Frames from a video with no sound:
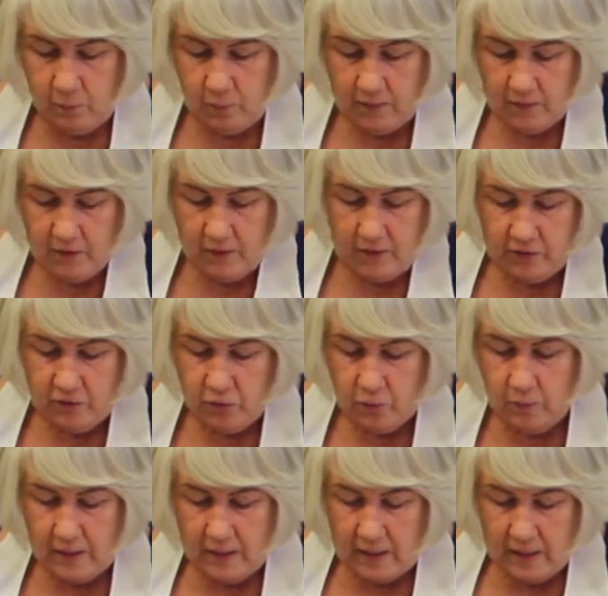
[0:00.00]
what I
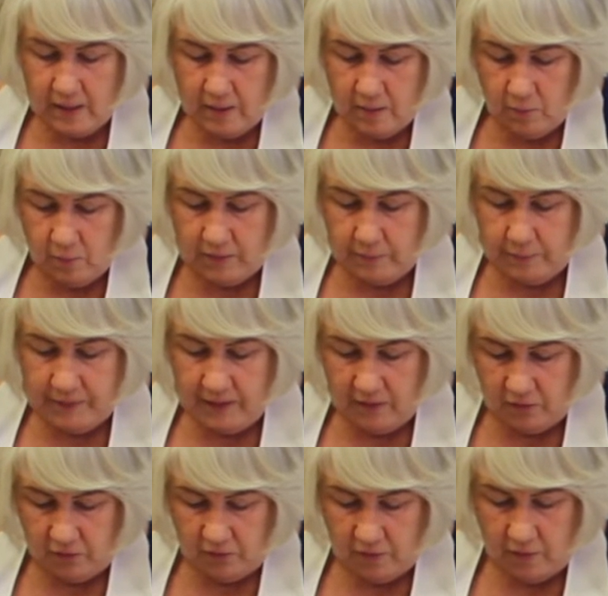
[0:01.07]
do with the
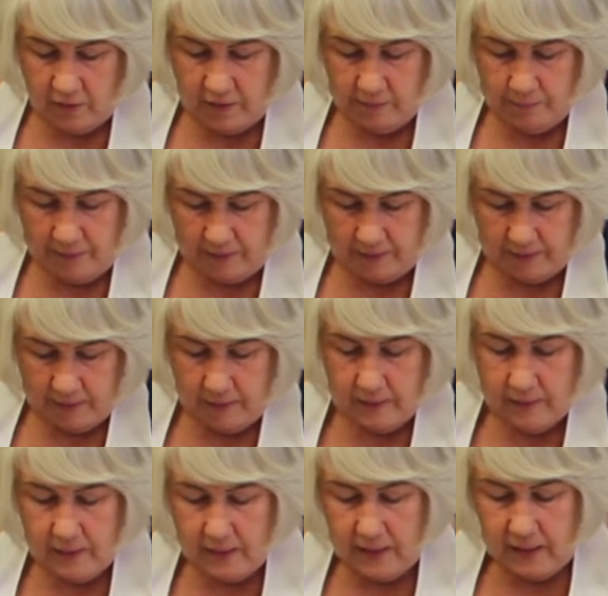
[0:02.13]
potatoes I
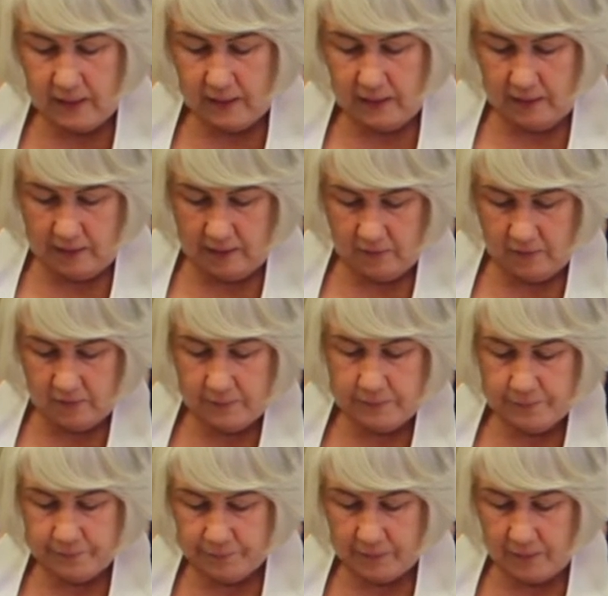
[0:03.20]
boil
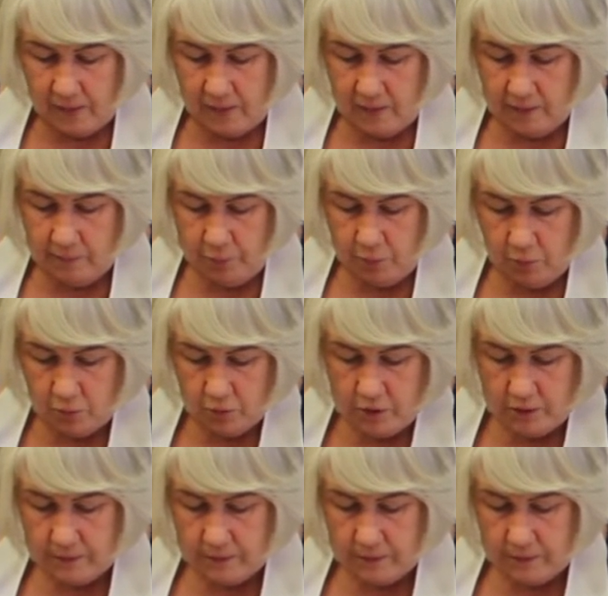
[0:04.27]
is I put